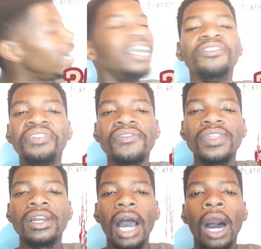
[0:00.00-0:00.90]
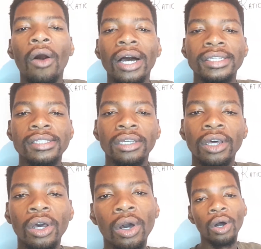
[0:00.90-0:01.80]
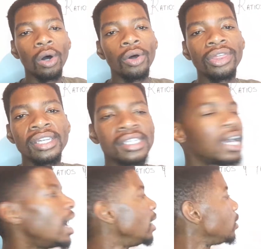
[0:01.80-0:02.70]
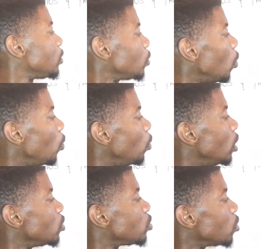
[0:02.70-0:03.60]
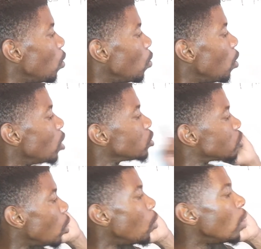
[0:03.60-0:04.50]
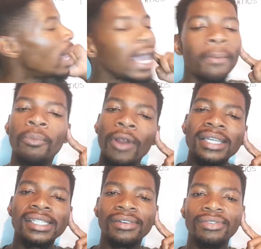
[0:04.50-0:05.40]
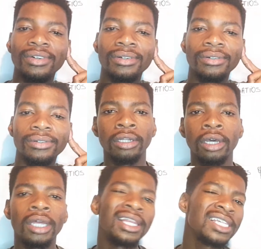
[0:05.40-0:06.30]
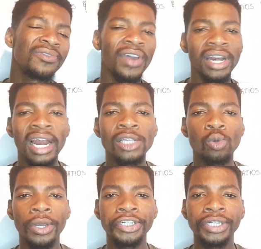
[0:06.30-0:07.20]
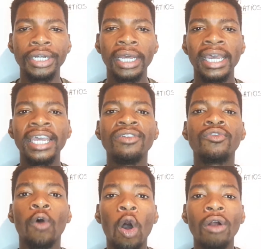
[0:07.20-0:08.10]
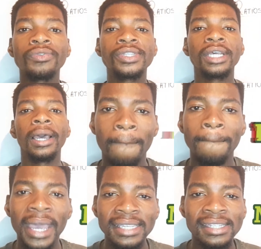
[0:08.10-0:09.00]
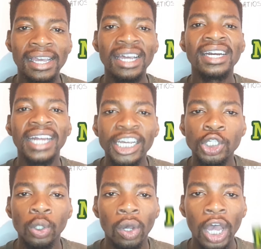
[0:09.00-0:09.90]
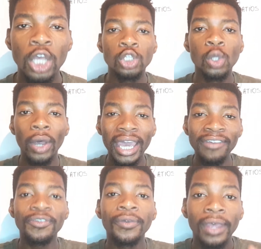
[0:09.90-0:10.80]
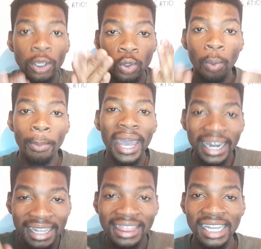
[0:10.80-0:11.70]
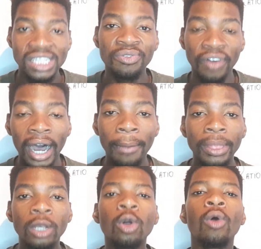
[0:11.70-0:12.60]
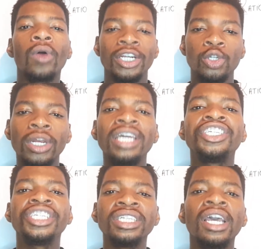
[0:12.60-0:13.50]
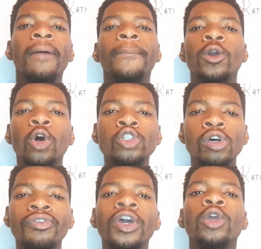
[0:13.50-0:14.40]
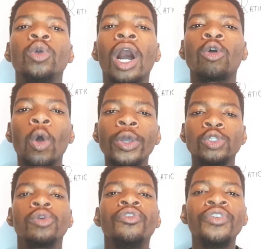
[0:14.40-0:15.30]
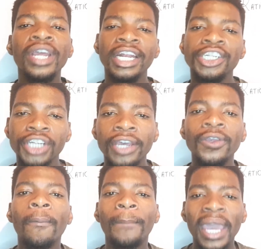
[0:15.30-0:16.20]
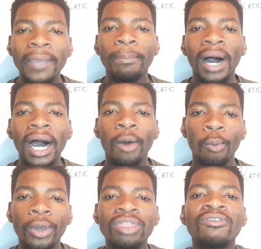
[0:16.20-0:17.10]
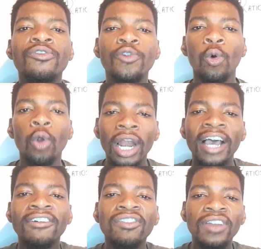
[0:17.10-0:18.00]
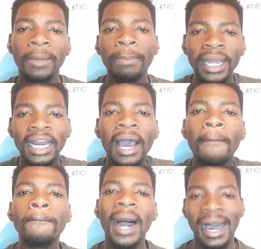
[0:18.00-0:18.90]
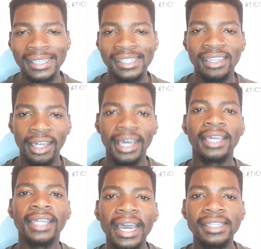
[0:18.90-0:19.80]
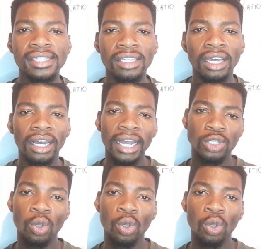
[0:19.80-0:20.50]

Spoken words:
in 15 hours. Oh, this guy is so impressive. This very last question involves a mixed ratio. So if you made it this far, congratulations, because of you are going to finish your paper with full flipping marks. Yes, let's